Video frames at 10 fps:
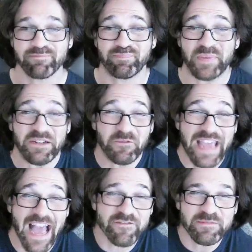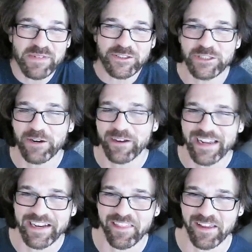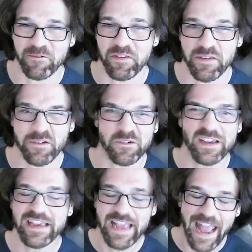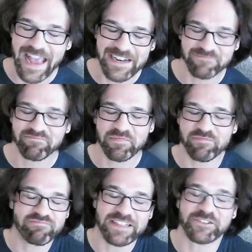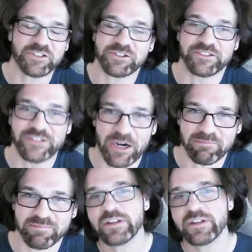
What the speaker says: but we haven't been sharing anything with you, and that's just dumb.